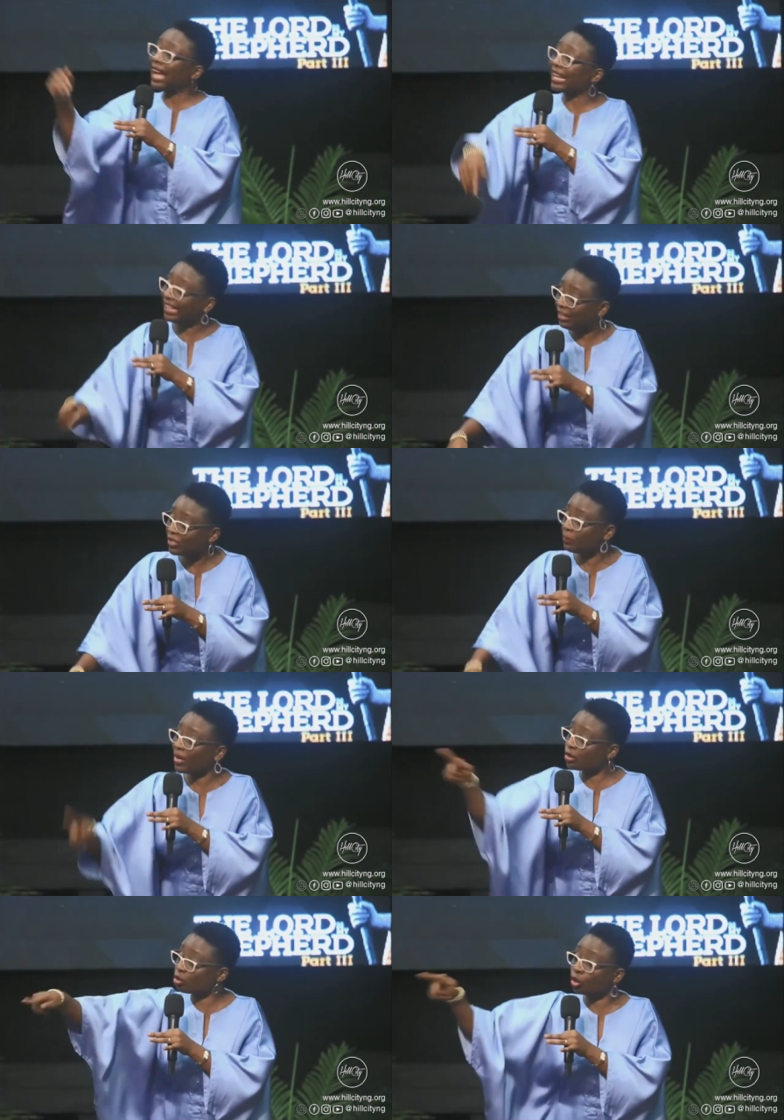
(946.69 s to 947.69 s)
that gives
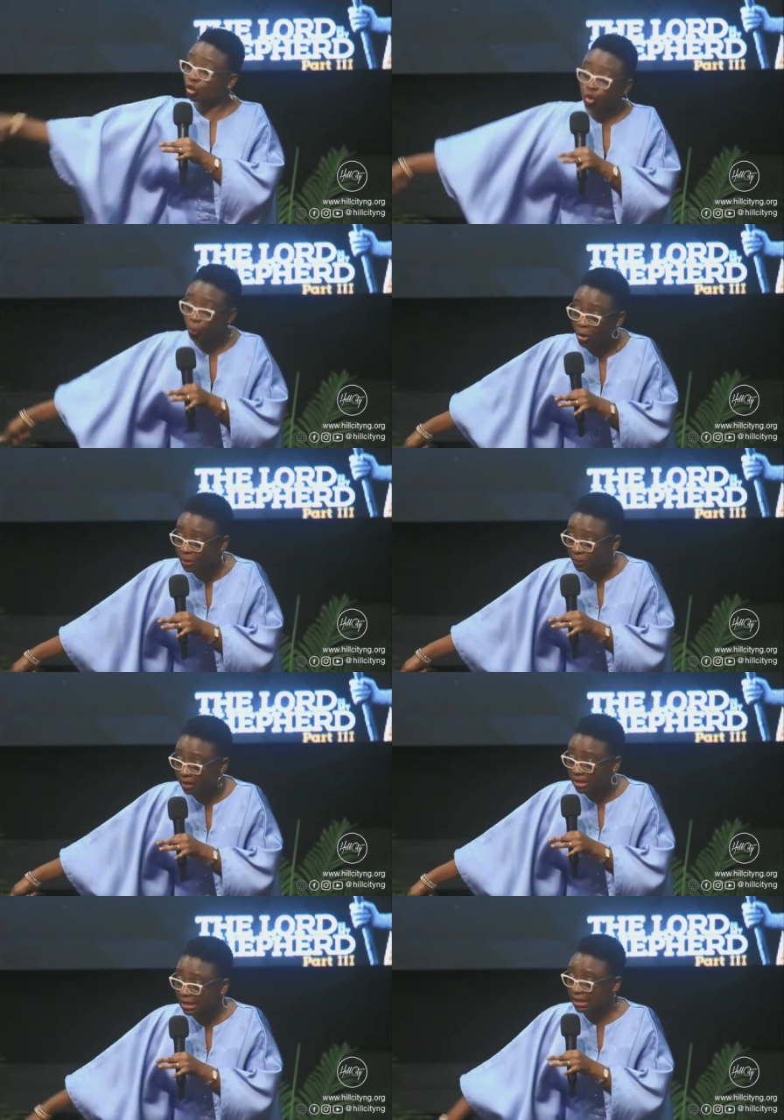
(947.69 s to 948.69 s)
birth to true
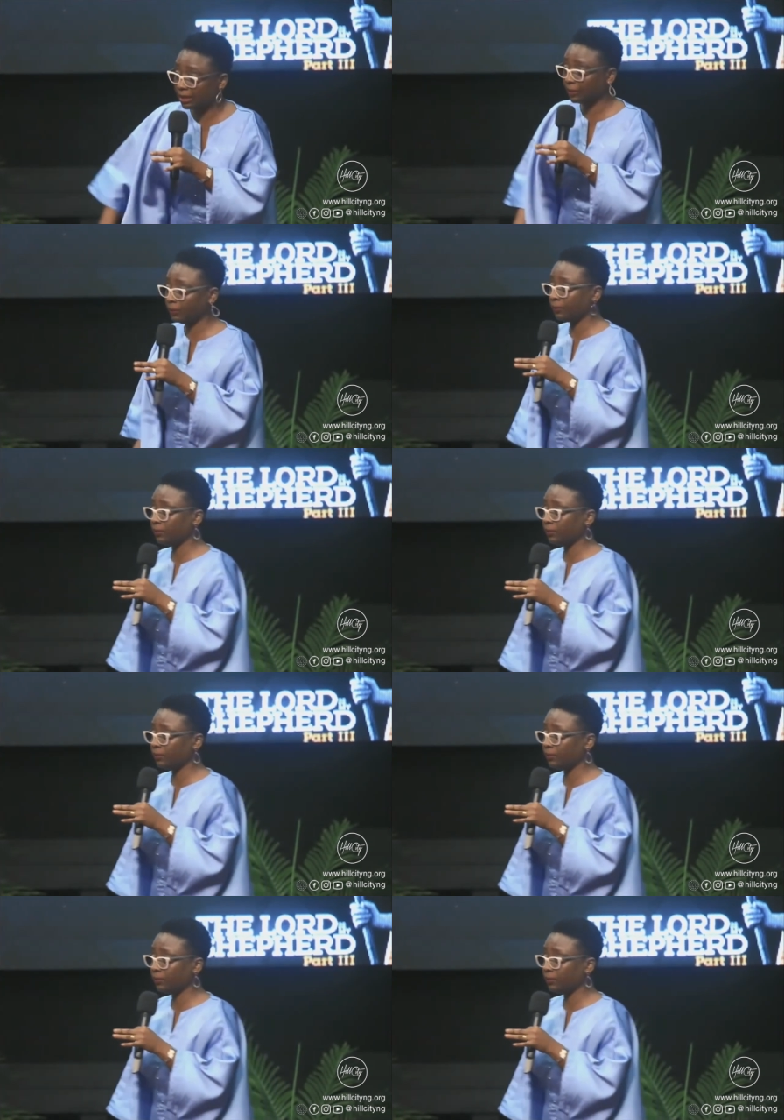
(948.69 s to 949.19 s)
prosperity.